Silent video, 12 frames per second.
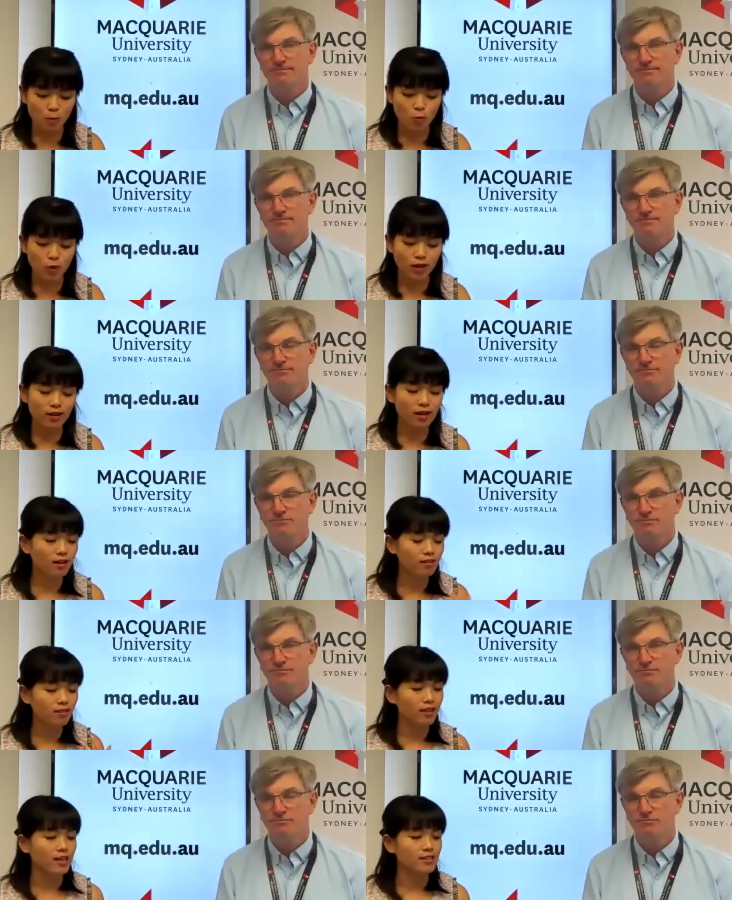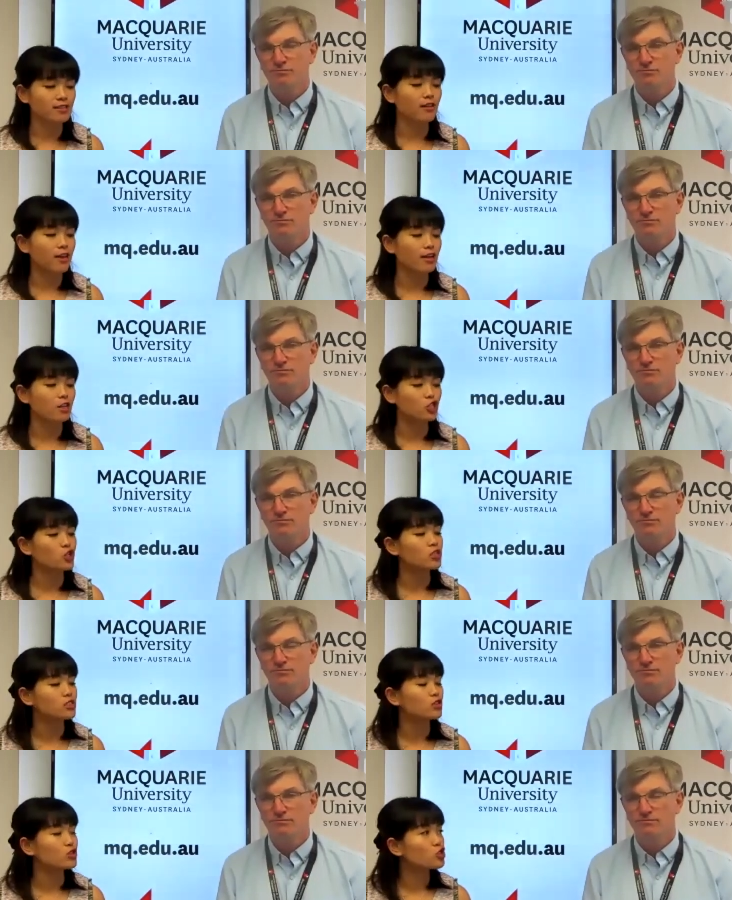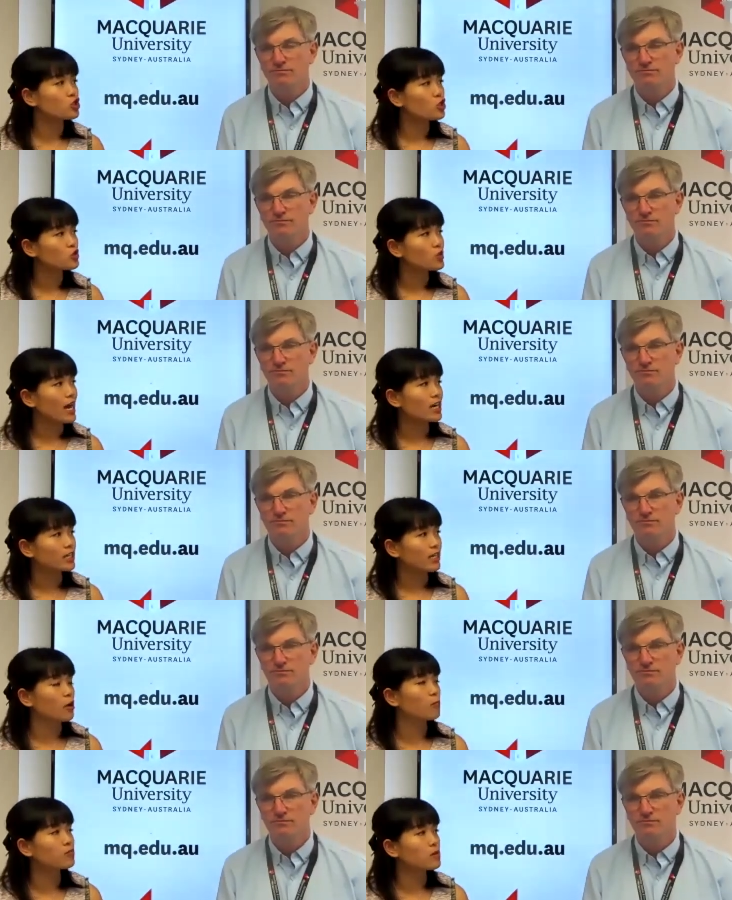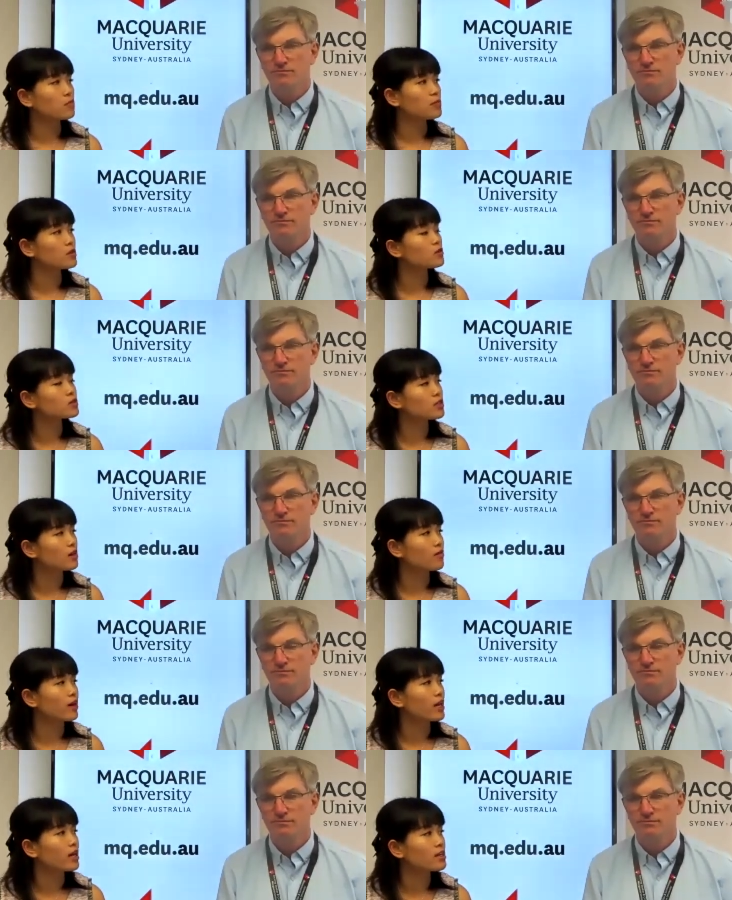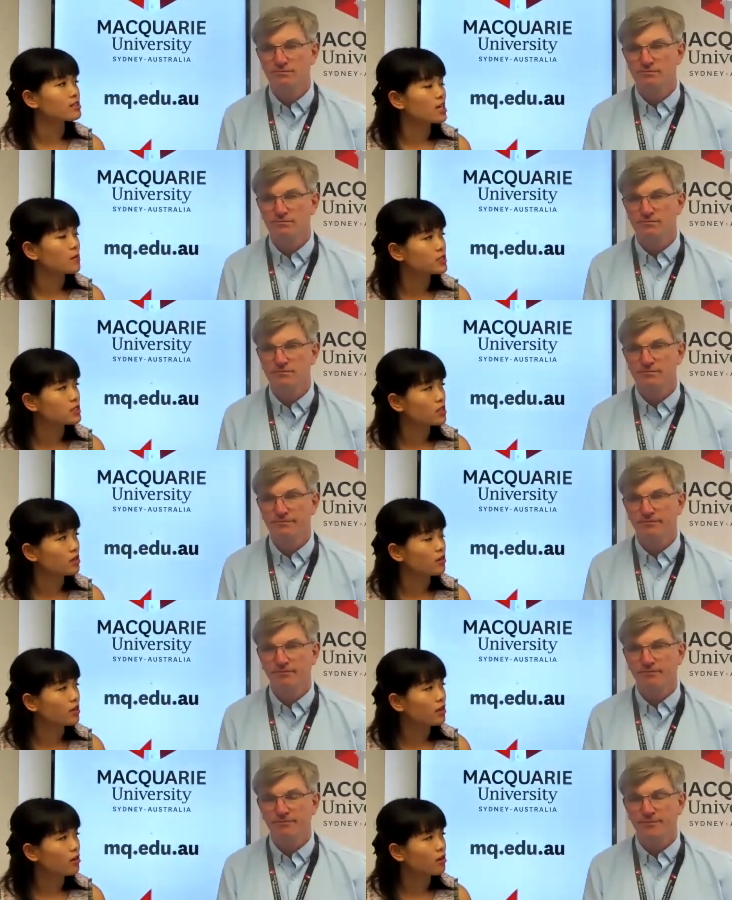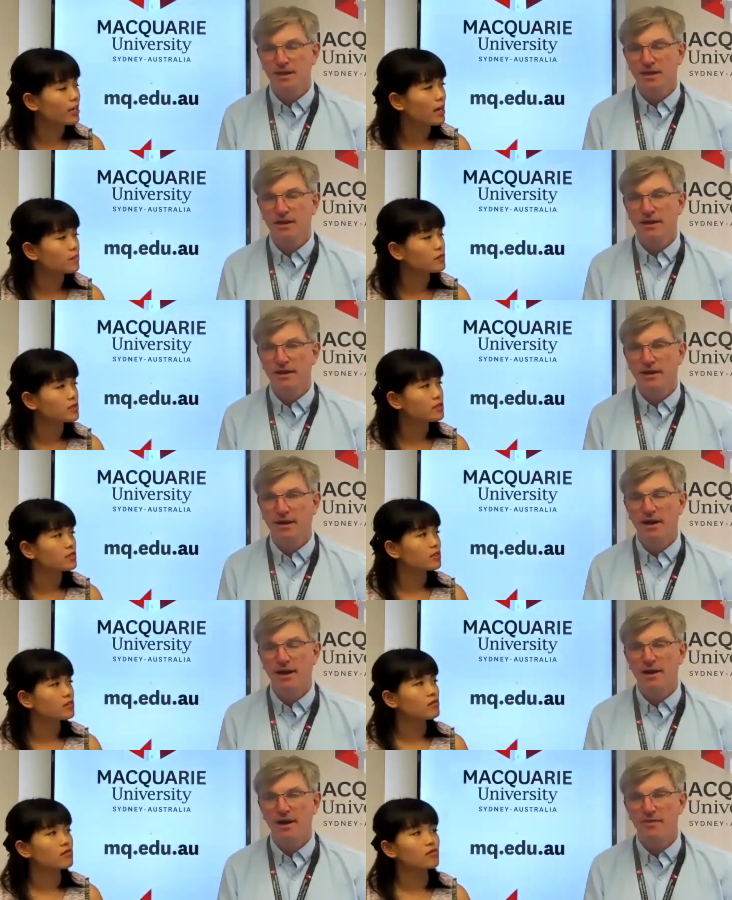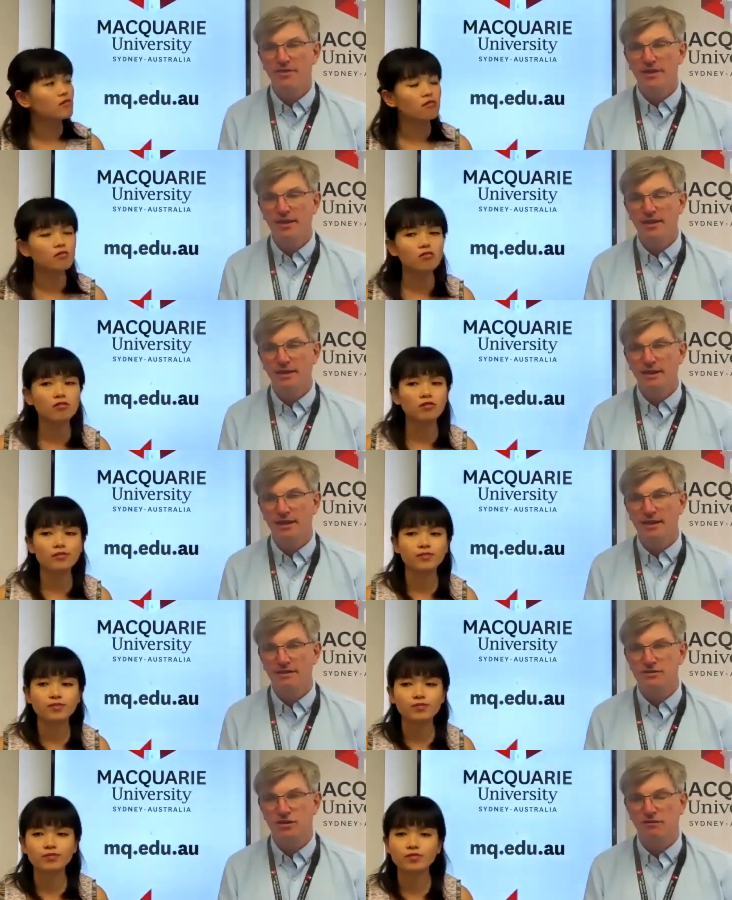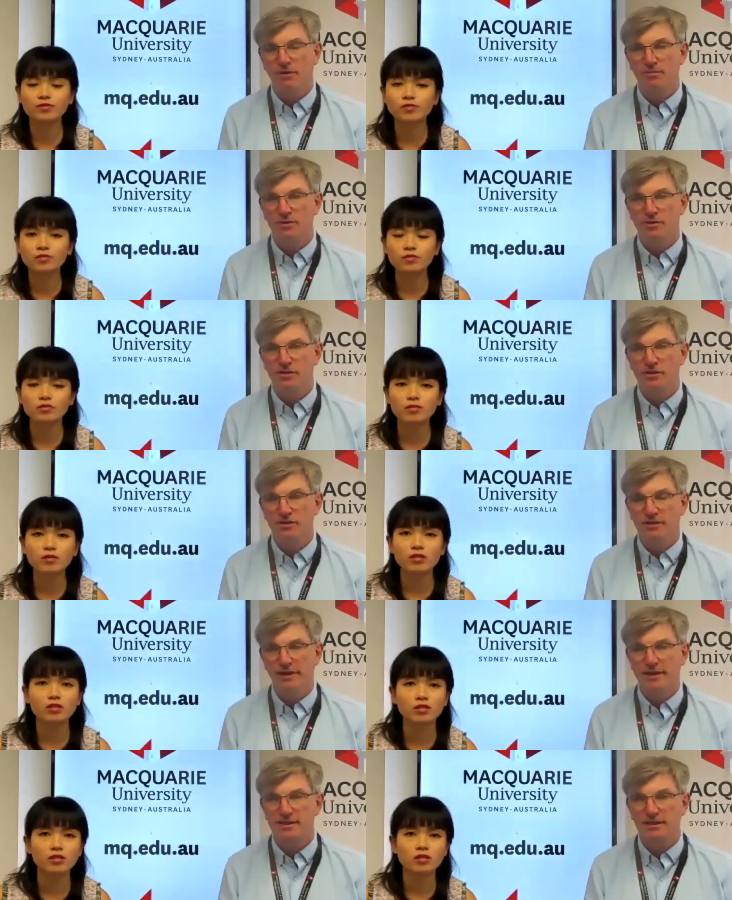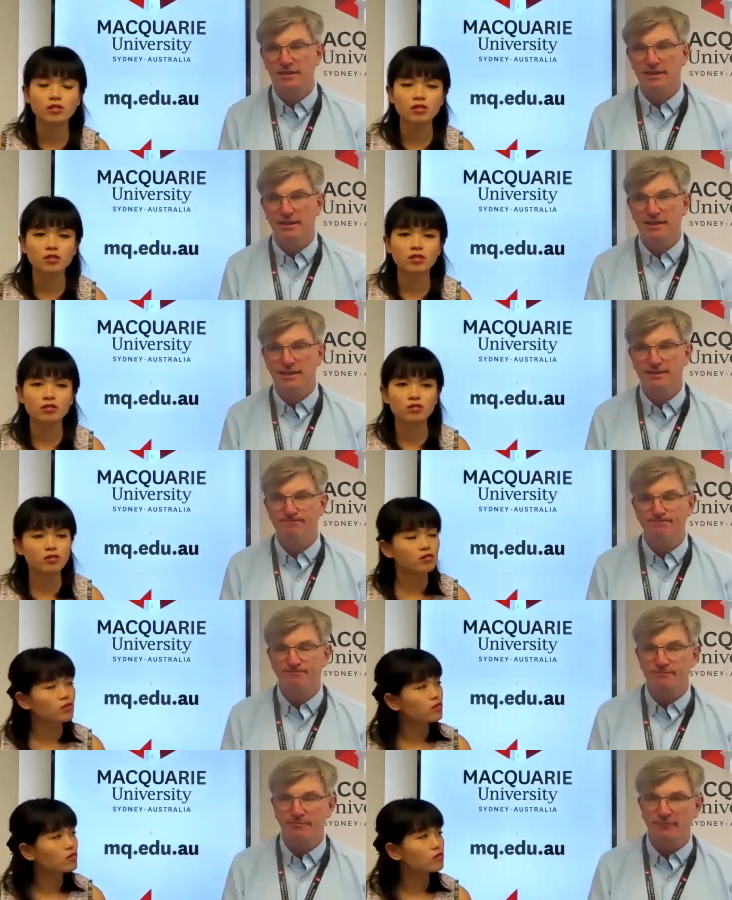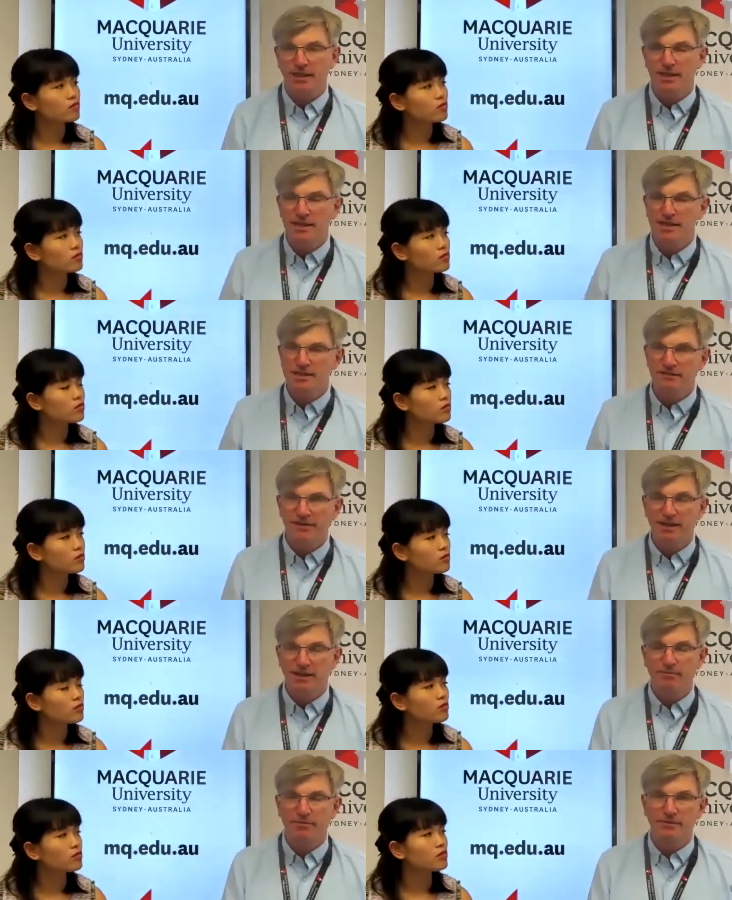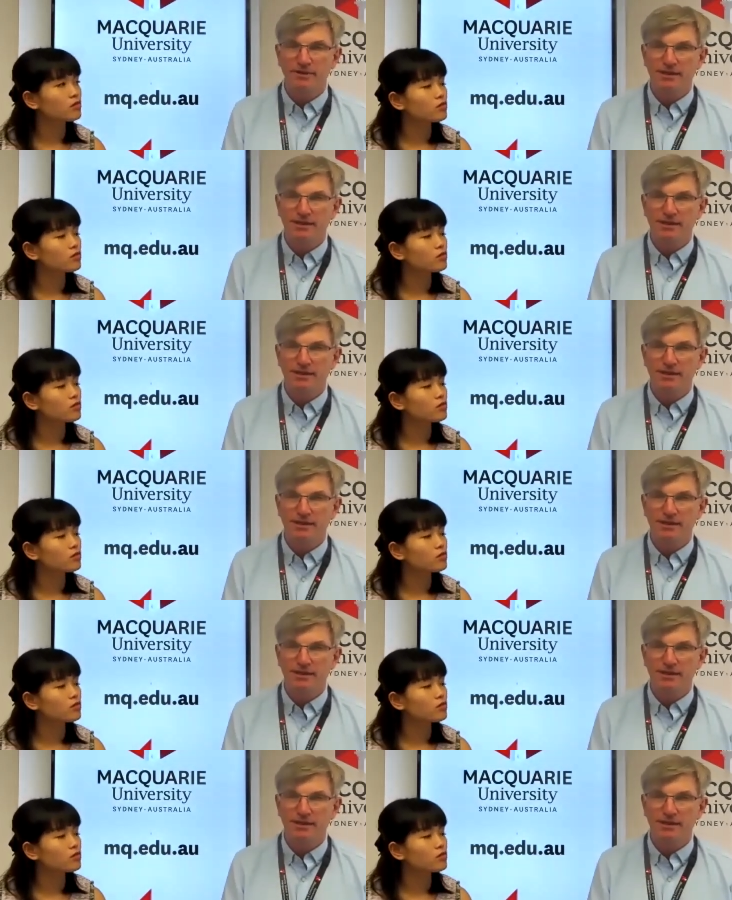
Speaker 1: what other things are there that students could do to actually help them build a career in cybersecurity on campus?
Speaker 2: I think sort of opportunity to actually develop